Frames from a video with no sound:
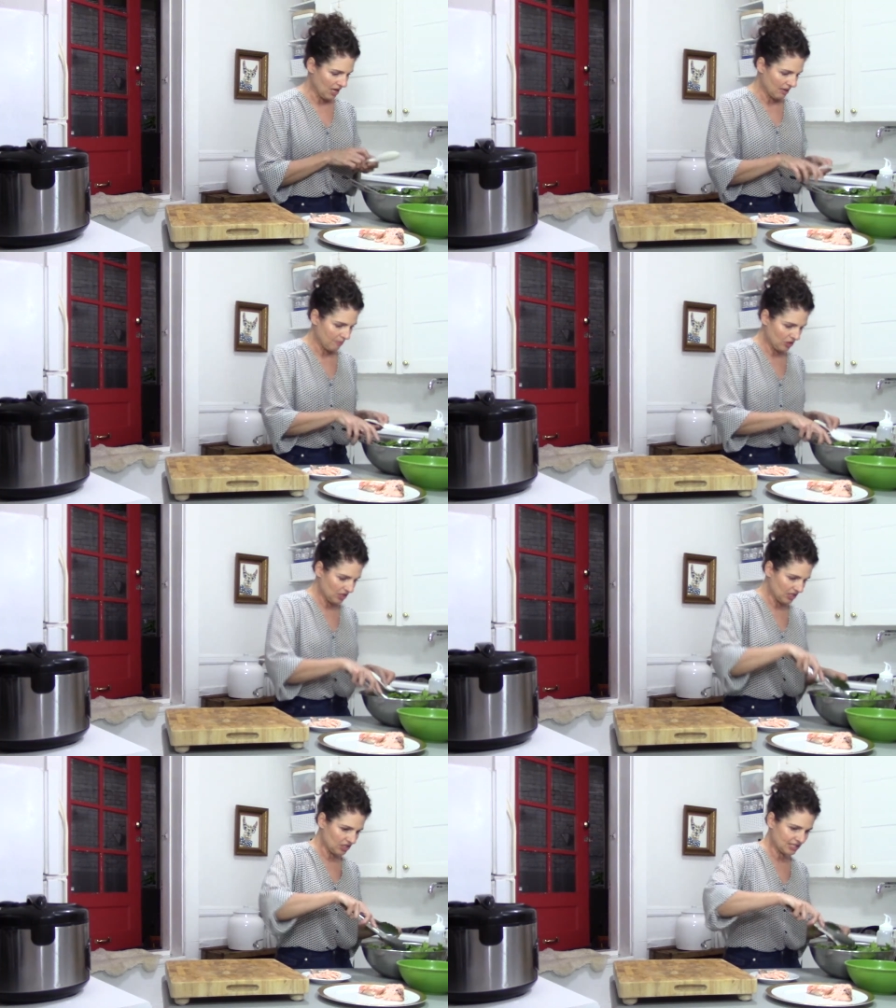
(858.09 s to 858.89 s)
Put a
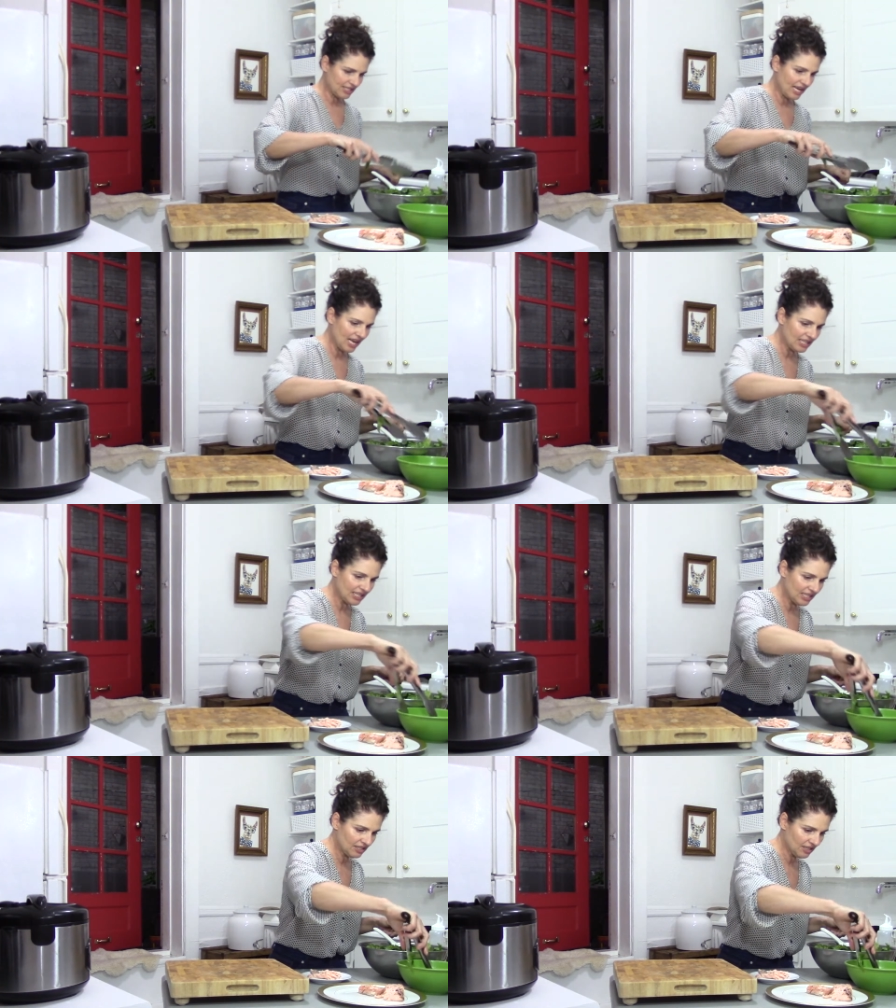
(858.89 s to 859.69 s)
little
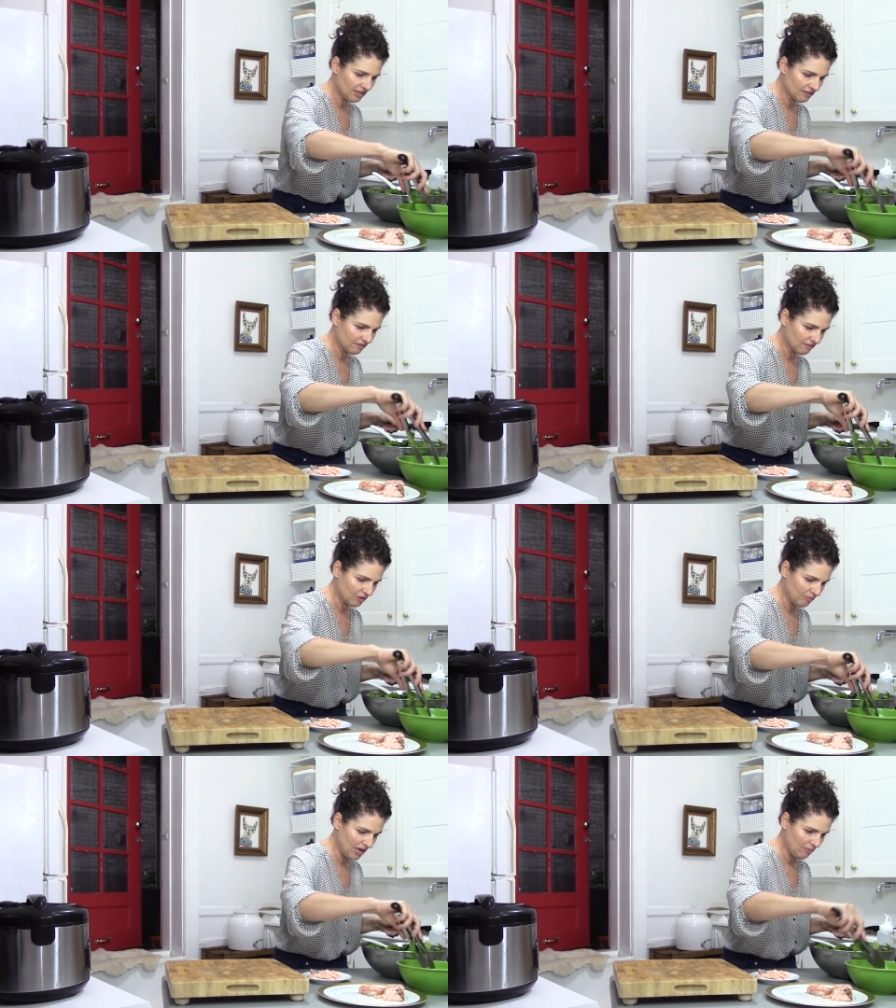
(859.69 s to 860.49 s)
salad. For
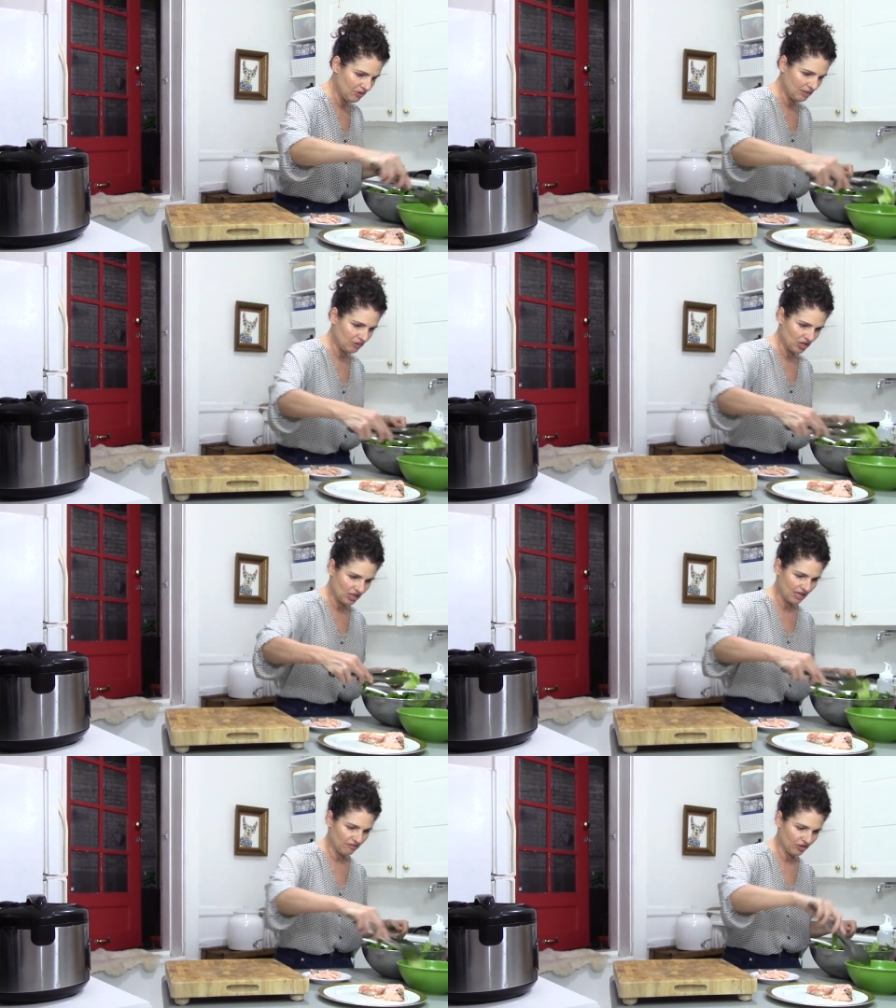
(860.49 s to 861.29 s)
Mabel, I'm gonna
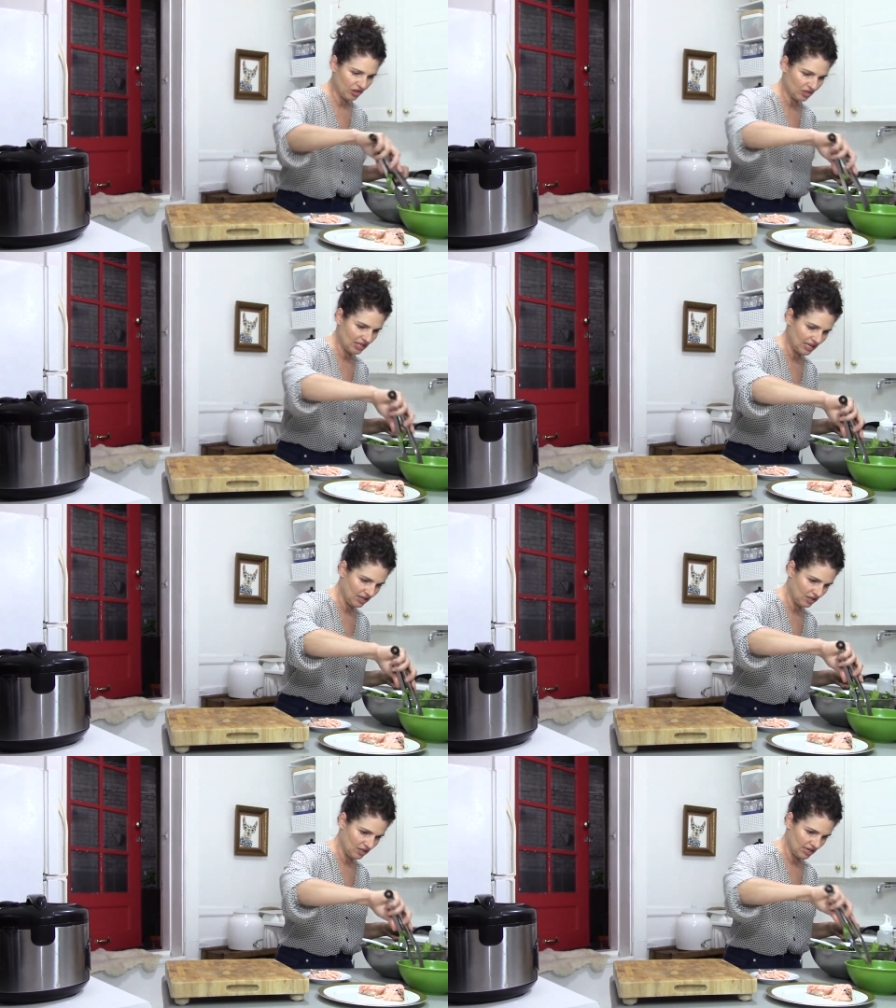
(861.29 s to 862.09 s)
give her, like,
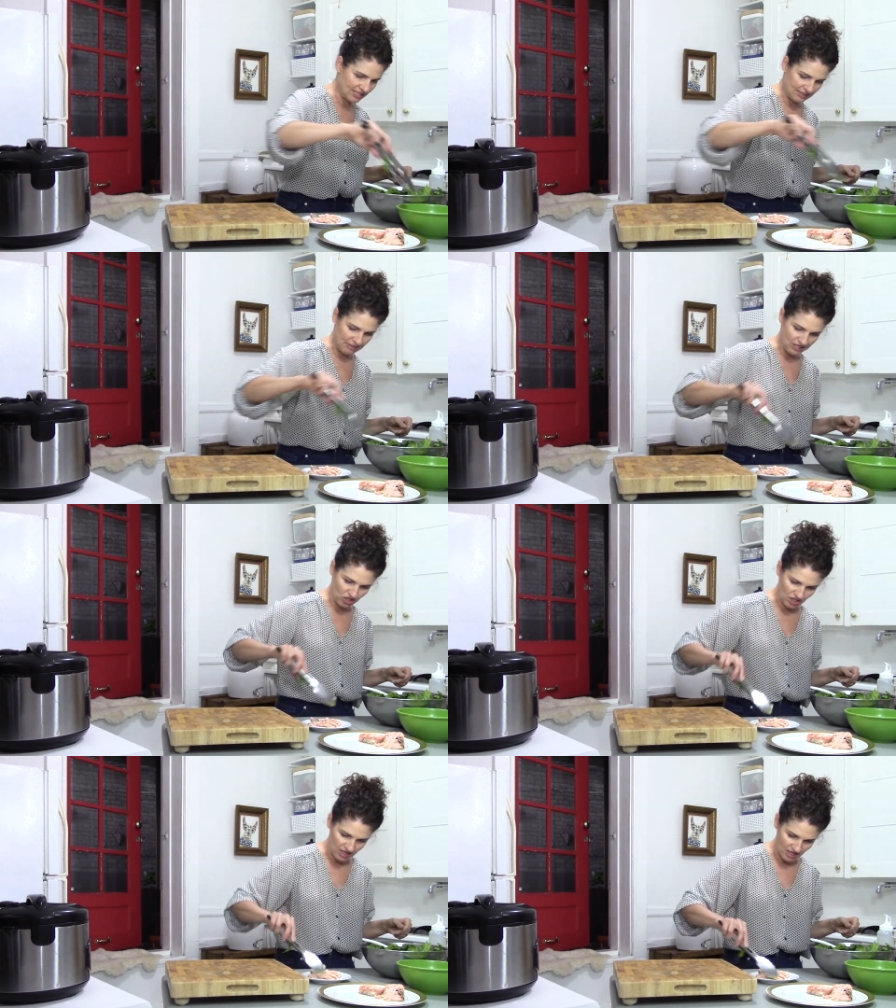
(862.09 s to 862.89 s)
as I
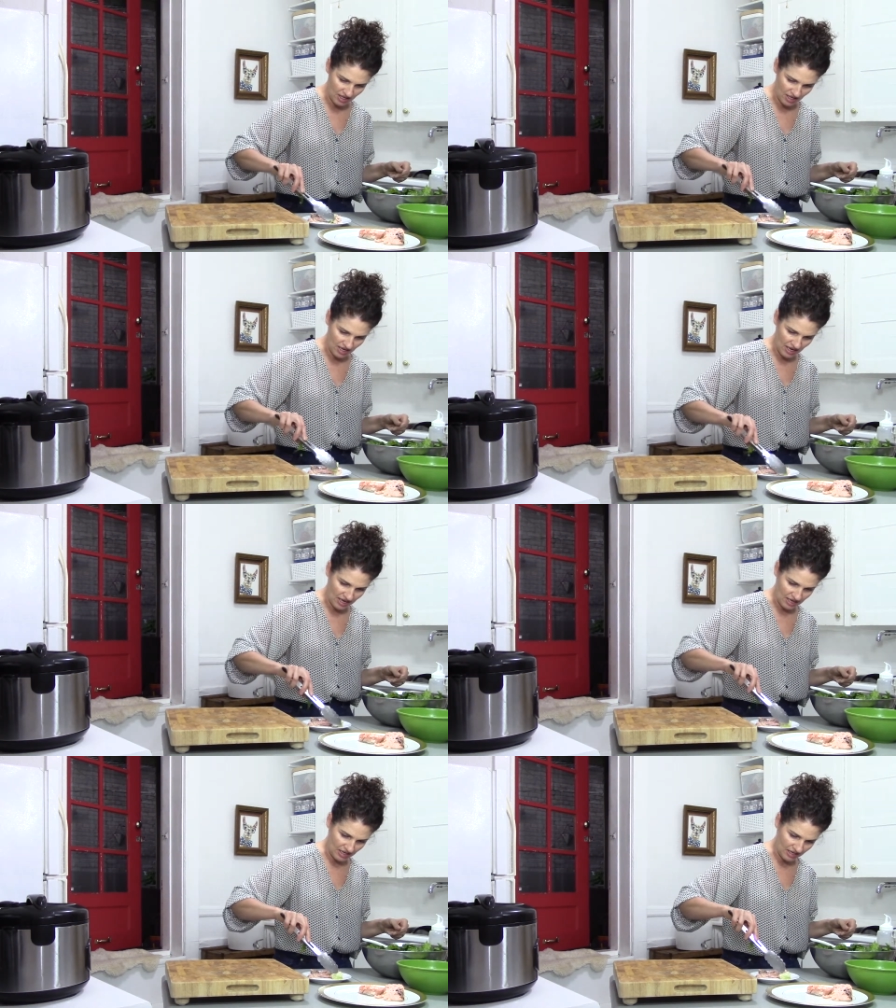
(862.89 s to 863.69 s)
mentioned, the